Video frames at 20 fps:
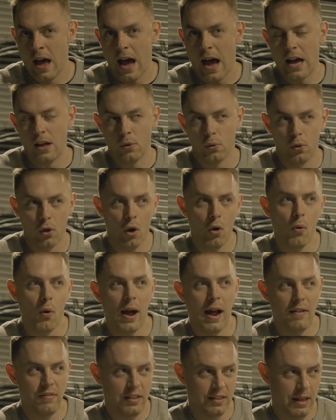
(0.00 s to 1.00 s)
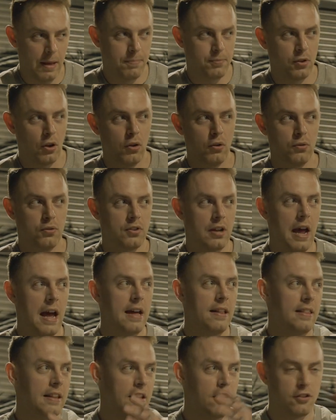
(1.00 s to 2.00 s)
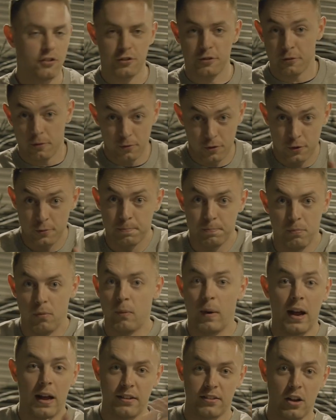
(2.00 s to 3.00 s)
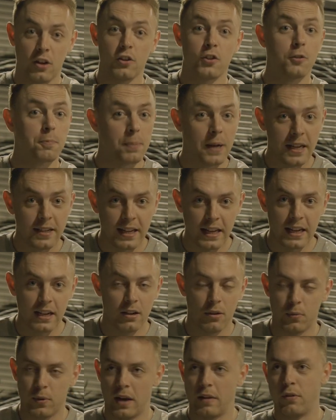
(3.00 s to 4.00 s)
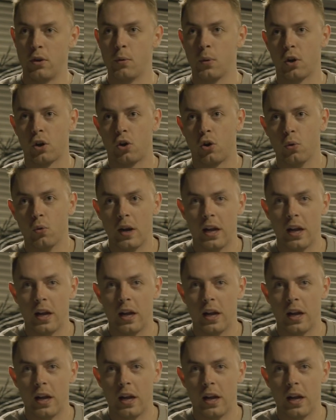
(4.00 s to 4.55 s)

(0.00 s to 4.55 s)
And although I had these episodes and these, where I start splitting, whatever you want to call